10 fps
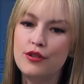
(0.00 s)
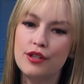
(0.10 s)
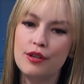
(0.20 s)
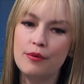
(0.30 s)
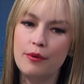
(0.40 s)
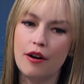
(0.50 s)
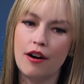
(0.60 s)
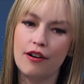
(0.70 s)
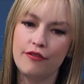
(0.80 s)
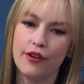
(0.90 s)
do you
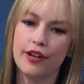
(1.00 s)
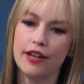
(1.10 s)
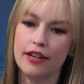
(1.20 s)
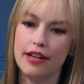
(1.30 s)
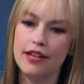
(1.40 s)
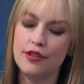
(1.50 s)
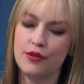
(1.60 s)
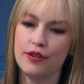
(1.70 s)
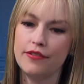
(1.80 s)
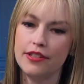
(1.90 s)
offer any
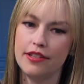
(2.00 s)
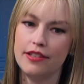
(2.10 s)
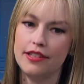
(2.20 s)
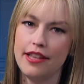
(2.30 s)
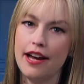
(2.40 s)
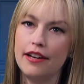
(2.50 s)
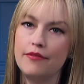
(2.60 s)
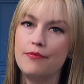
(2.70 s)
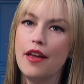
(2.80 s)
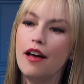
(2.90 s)
services that
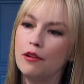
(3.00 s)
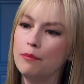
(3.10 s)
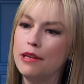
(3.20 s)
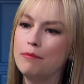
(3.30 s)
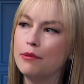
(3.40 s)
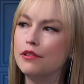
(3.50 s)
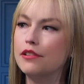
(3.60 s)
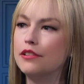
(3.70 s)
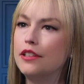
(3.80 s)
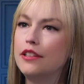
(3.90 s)
help
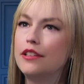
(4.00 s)
people